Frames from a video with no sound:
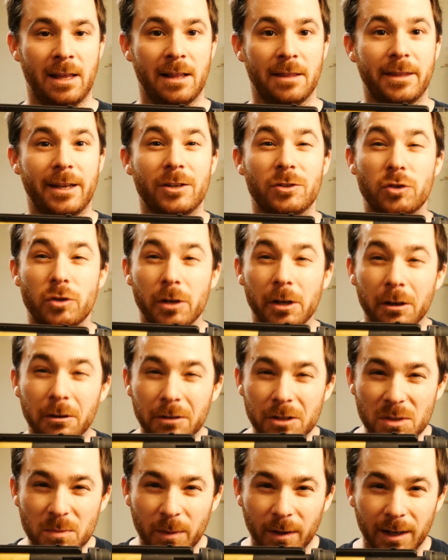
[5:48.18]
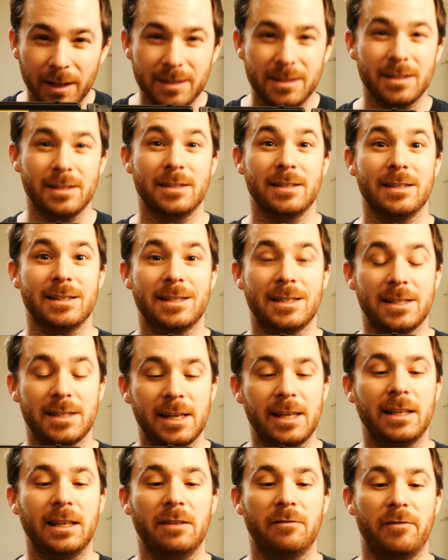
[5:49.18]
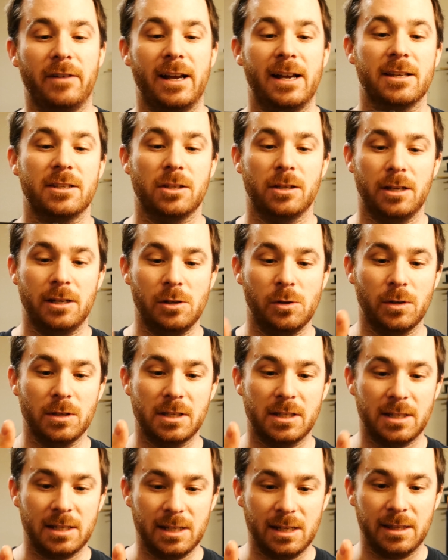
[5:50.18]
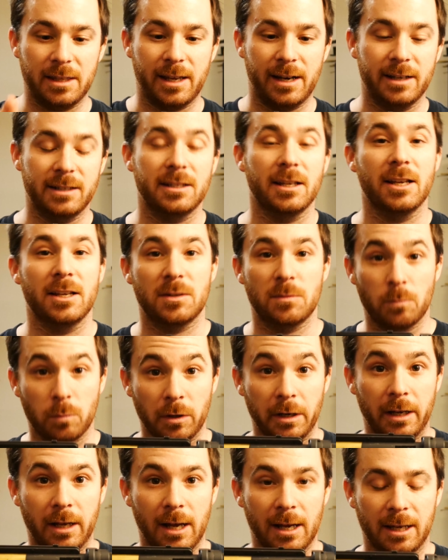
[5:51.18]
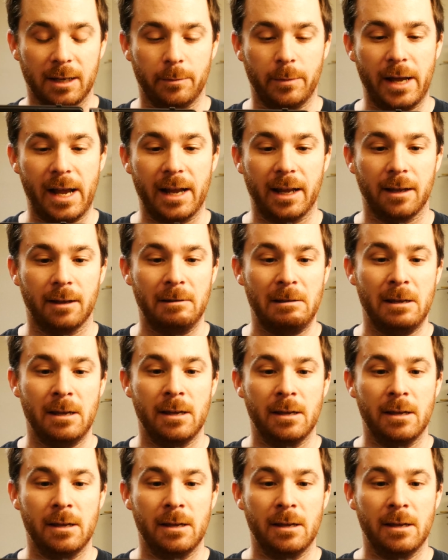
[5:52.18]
that trigger response is insanely fast, and you can see that it does pre-cock it back.